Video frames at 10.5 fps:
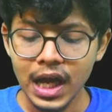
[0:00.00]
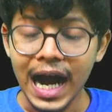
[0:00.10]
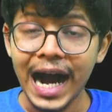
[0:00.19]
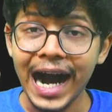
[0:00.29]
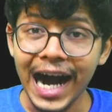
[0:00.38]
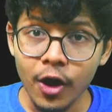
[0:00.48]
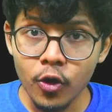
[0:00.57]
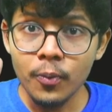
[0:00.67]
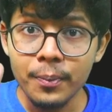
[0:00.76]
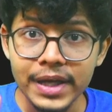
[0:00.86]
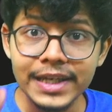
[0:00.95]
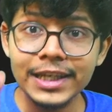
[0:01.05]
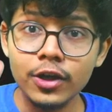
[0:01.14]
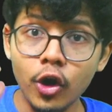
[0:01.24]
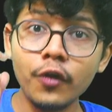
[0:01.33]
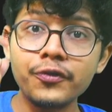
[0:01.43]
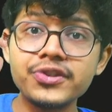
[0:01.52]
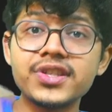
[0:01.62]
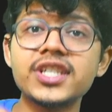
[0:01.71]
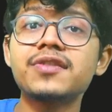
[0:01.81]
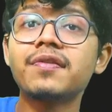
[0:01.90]
how many of
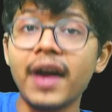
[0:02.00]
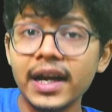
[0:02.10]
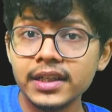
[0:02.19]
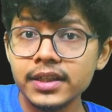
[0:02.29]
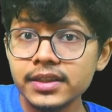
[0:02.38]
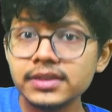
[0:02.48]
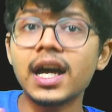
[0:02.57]
such factors